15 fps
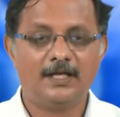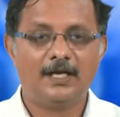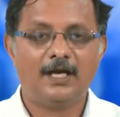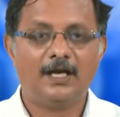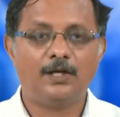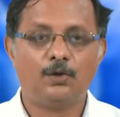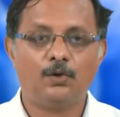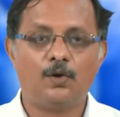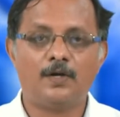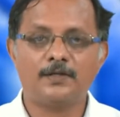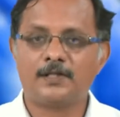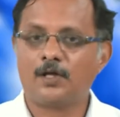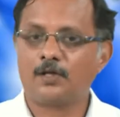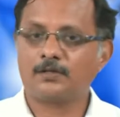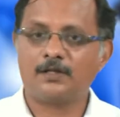and no
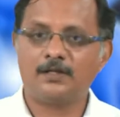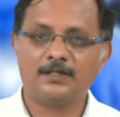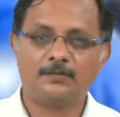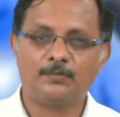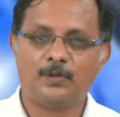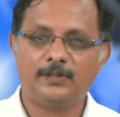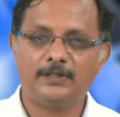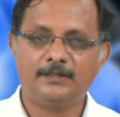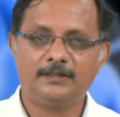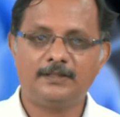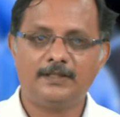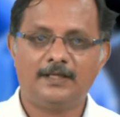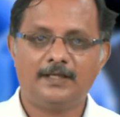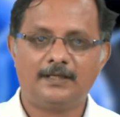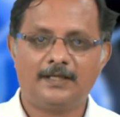other organ in the body
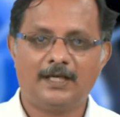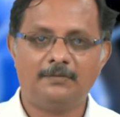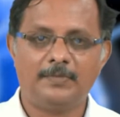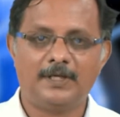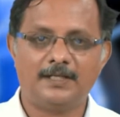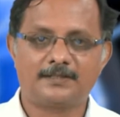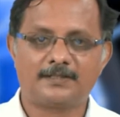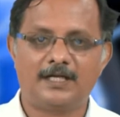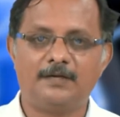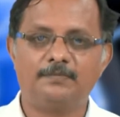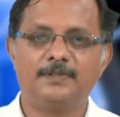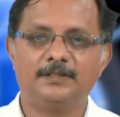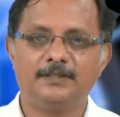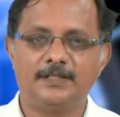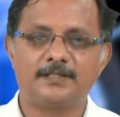can be described
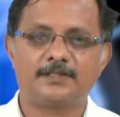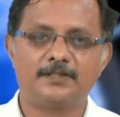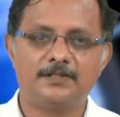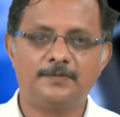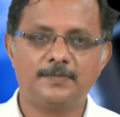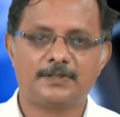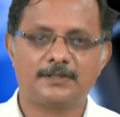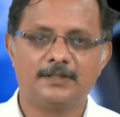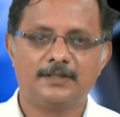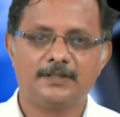in these terms.